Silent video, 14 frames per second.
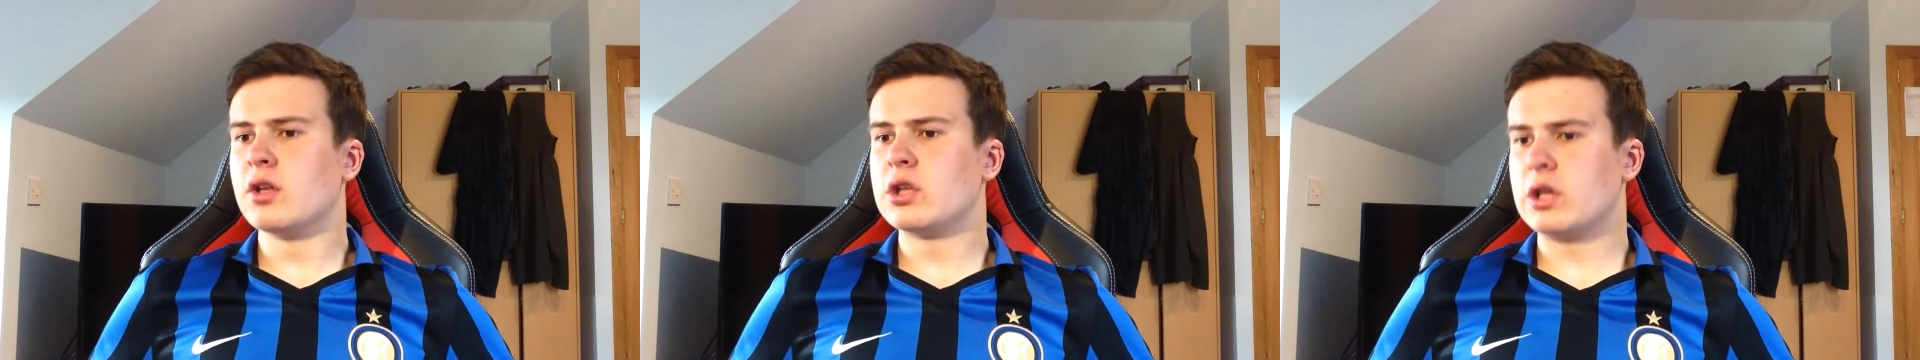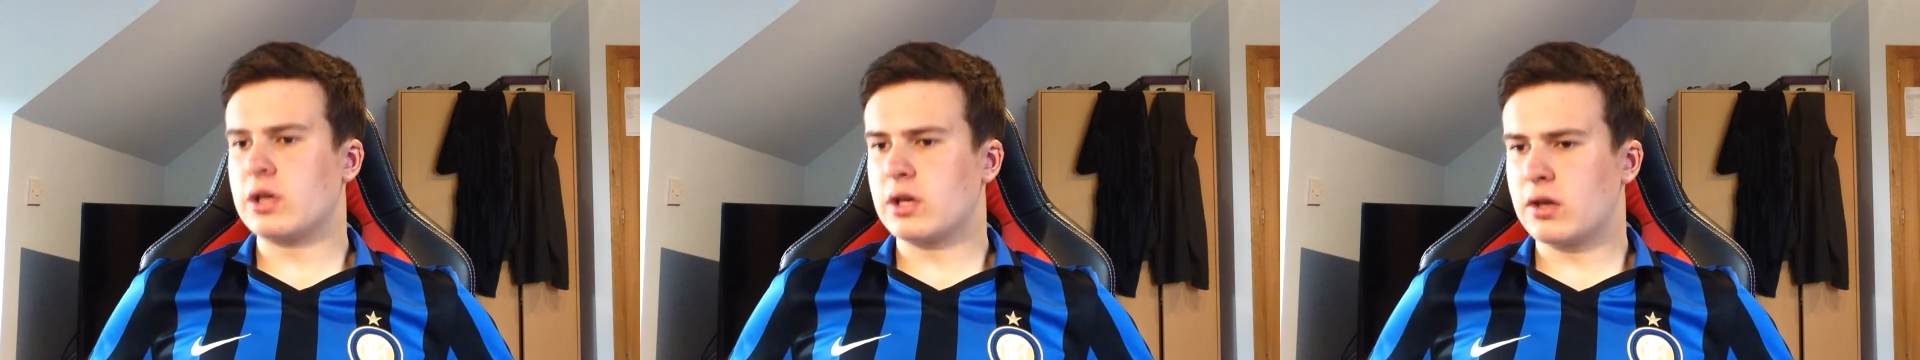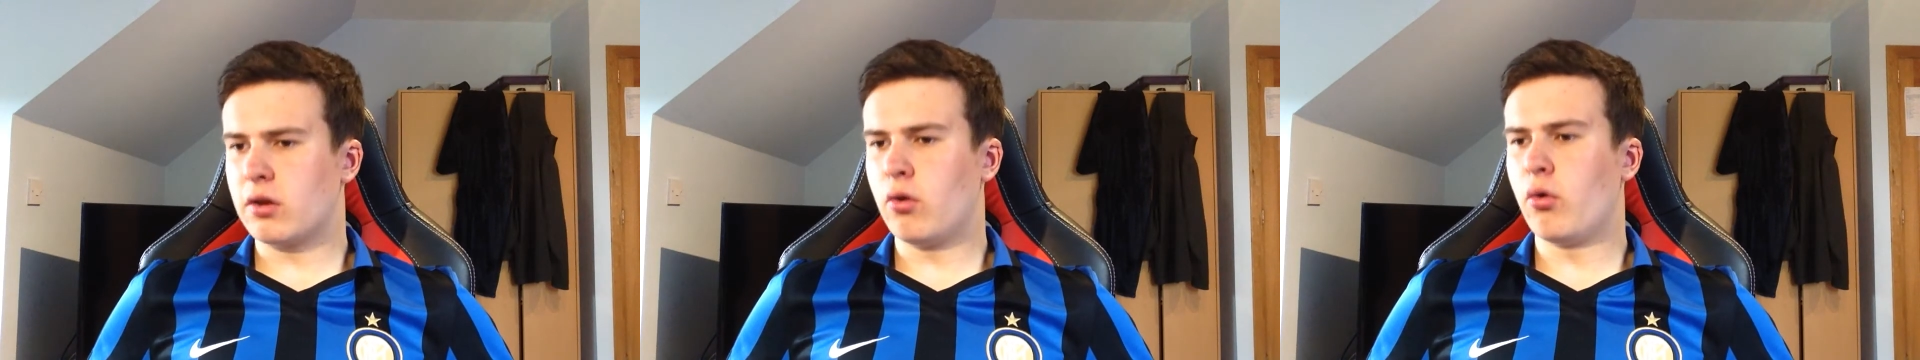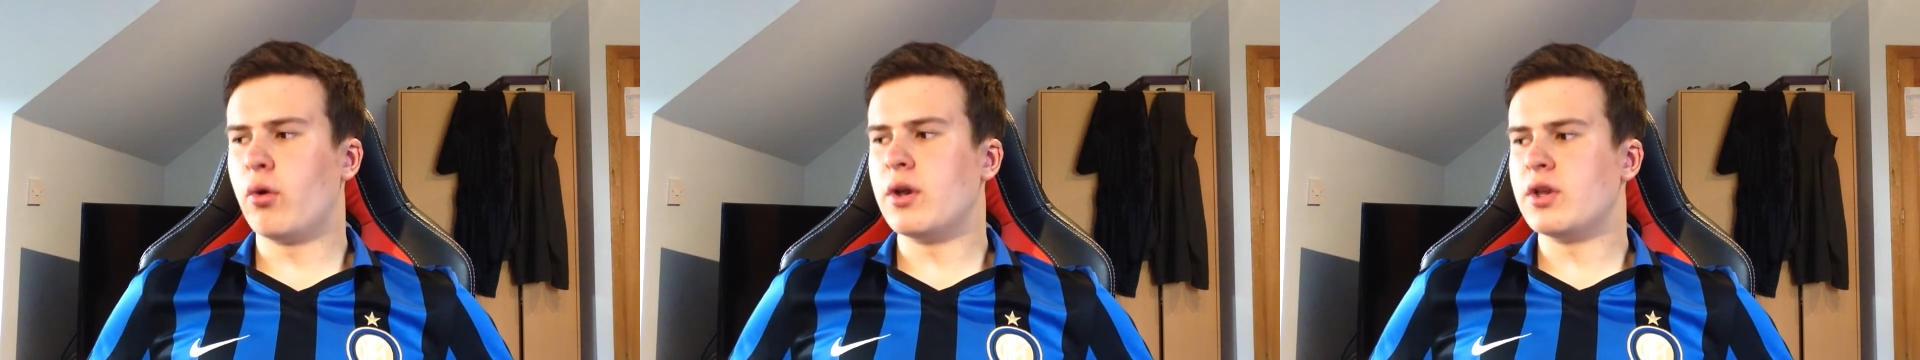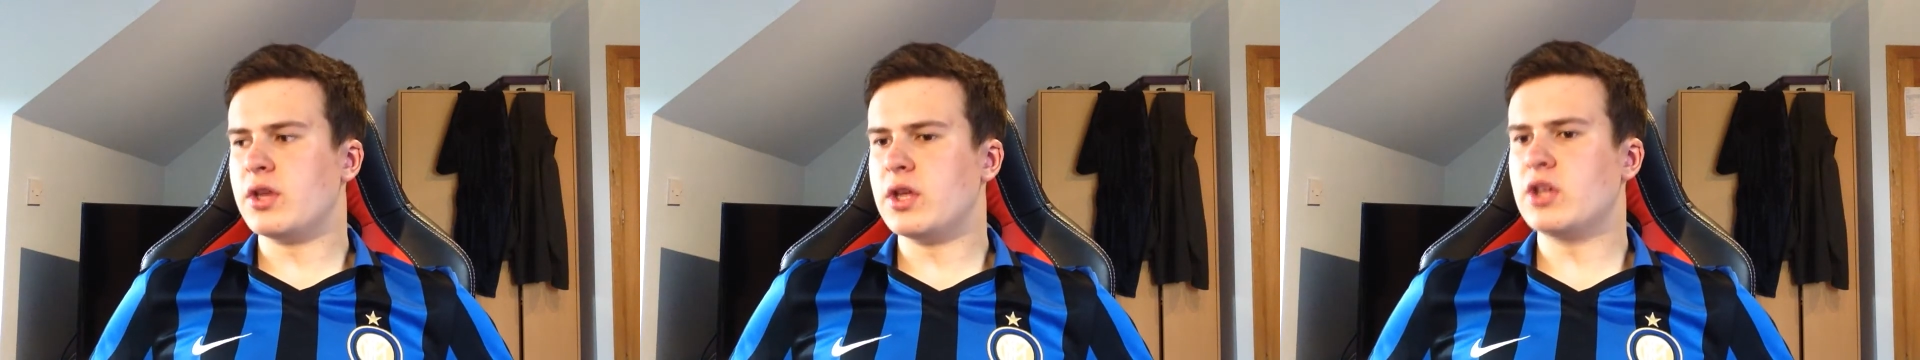to go
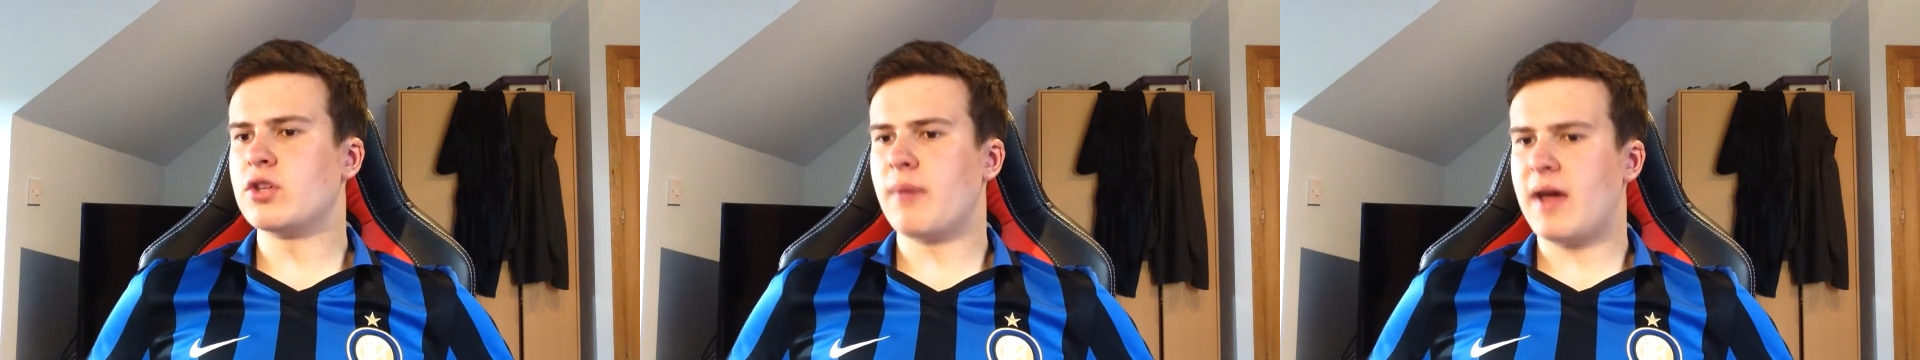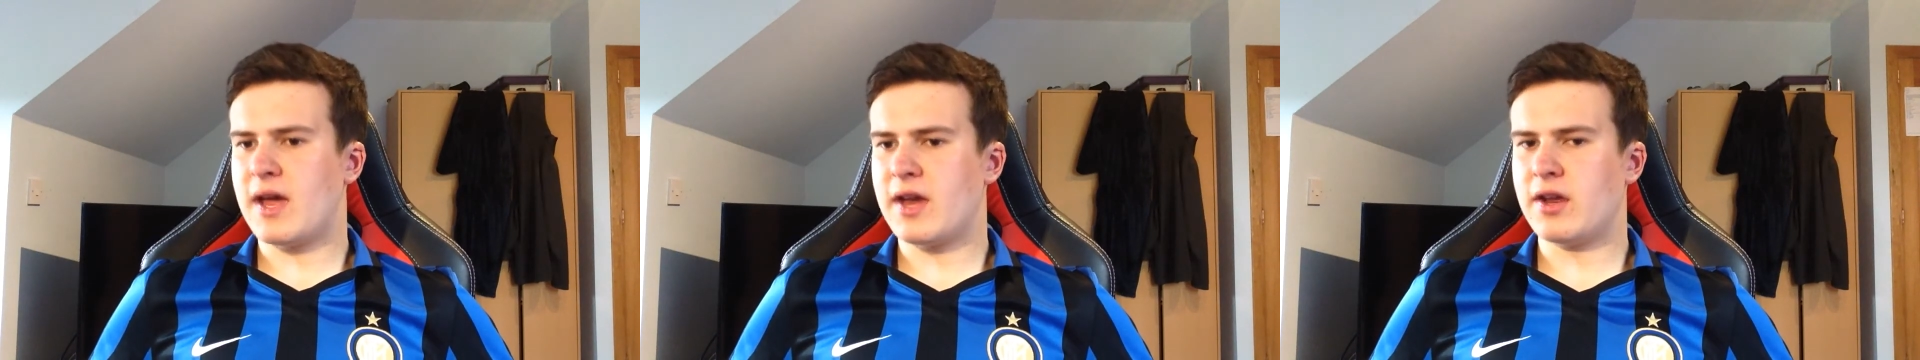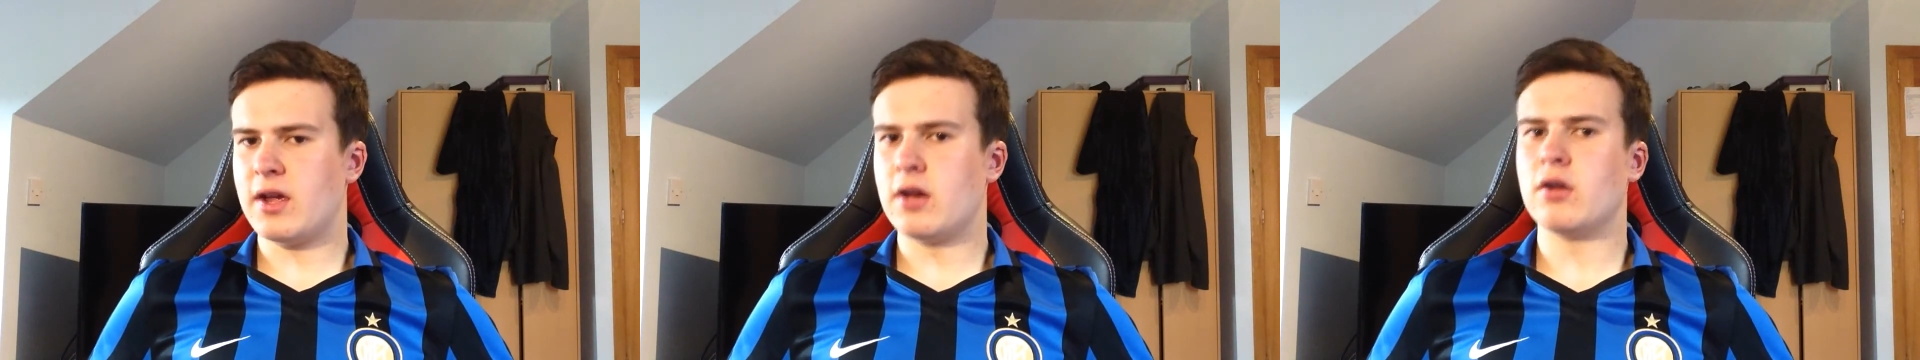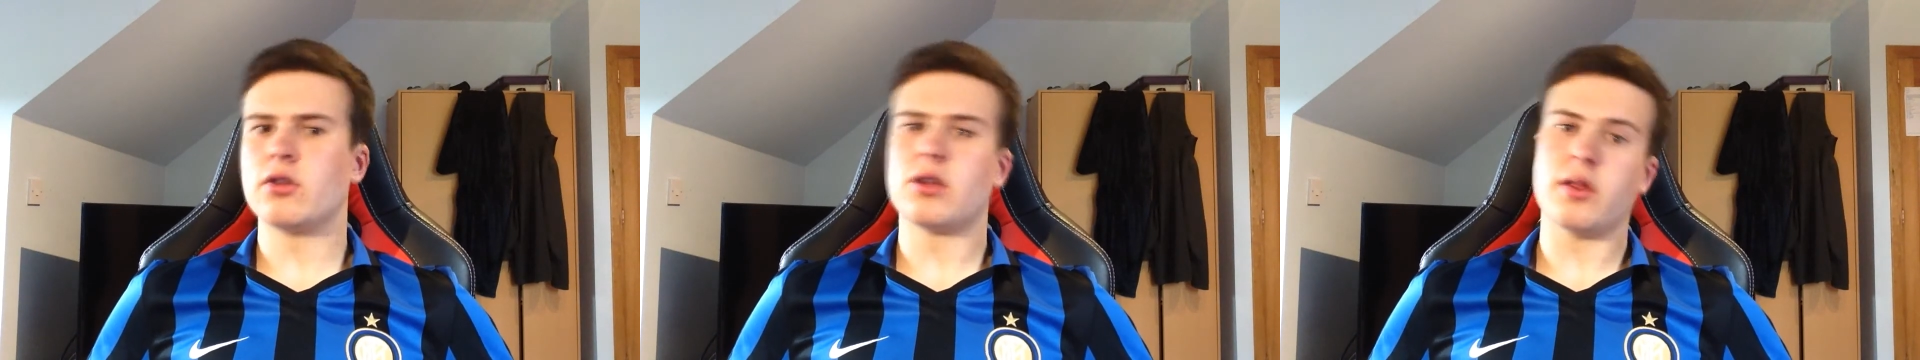and do some editing